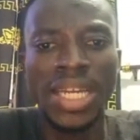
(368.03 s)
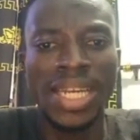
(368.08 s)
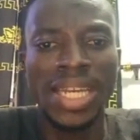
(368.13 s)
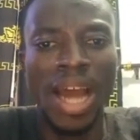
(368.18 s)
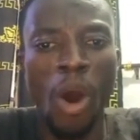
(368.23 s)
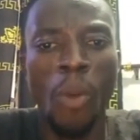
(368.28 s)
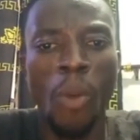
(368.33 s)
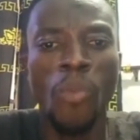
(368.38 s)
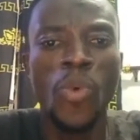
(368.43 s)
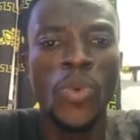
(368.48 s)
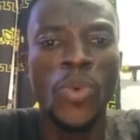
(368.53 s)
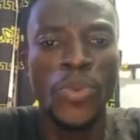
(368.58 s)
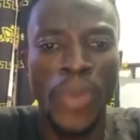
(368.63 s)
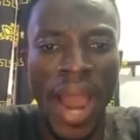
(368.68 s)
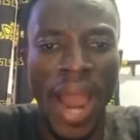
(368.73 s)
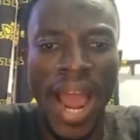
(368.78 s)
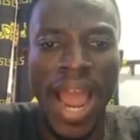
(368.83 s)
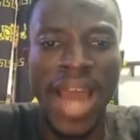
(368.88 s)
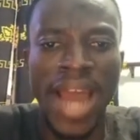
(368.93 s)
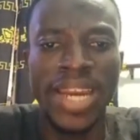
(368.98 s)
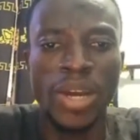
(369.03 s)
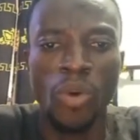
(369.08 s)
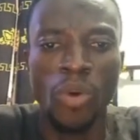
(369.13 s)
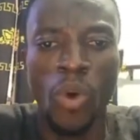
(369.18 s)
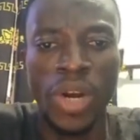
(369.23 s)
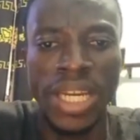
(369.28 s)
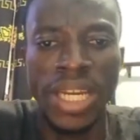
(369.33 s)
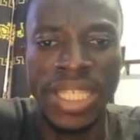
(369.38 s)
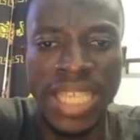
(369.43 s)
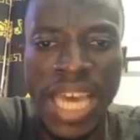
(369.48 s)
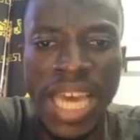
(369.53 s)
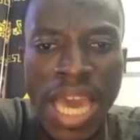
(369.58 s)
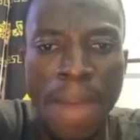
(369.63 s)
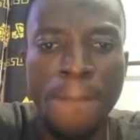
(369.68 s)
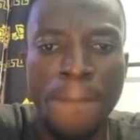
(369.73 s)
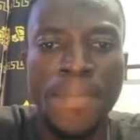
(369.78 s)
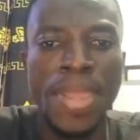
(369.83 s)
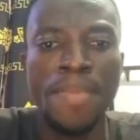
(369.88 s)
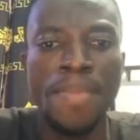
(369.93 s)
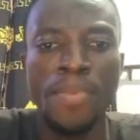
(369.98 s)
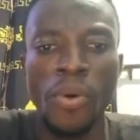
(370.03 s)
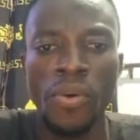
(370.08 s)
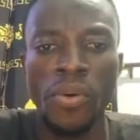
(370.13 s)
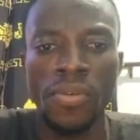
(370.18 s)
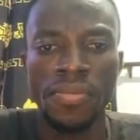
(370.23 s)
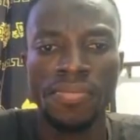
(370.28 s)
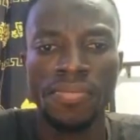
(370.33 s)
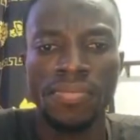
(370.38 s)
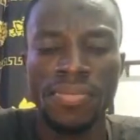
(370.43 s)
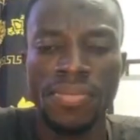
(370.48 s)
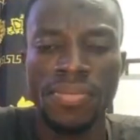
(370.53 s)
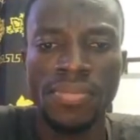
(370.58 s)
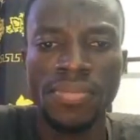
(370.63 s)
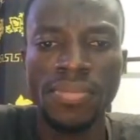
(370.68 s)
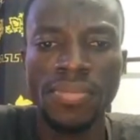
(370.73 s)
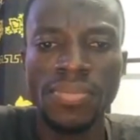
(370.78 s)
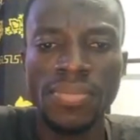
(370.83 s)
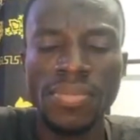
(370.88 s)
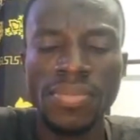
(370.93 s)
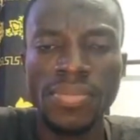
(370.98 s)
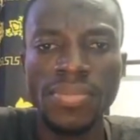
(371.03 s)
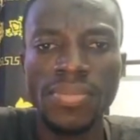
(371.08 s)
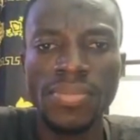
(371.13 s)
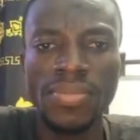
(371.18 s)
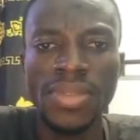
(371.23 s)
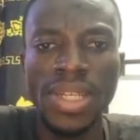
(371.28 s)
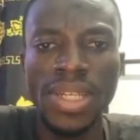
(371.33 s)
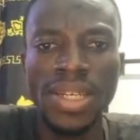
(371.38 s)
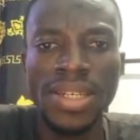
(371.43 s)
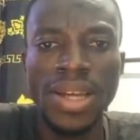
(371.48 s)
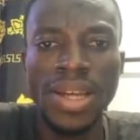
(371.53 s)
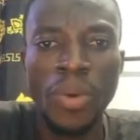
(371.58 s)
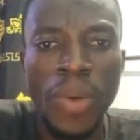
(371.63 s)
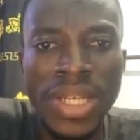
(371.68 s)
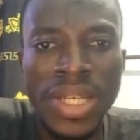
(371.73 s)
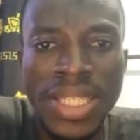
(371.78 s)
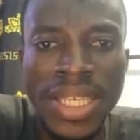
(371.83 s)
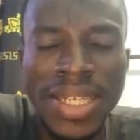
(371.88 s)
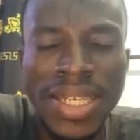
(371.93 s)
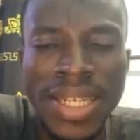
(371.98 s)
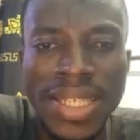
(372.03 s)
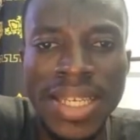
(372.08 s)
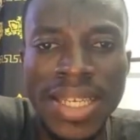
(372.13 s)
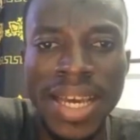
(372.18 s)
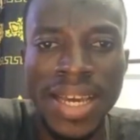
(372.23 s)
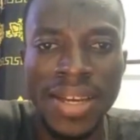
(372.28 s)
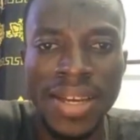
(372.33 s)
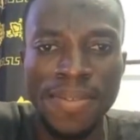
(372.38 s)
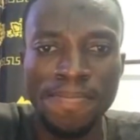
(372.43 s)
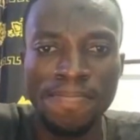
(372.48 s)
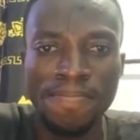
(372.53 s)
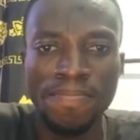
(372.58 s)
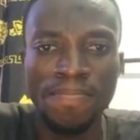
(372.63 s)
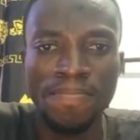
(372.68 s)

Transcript: Now, Omuka, they call the same people. The question they say,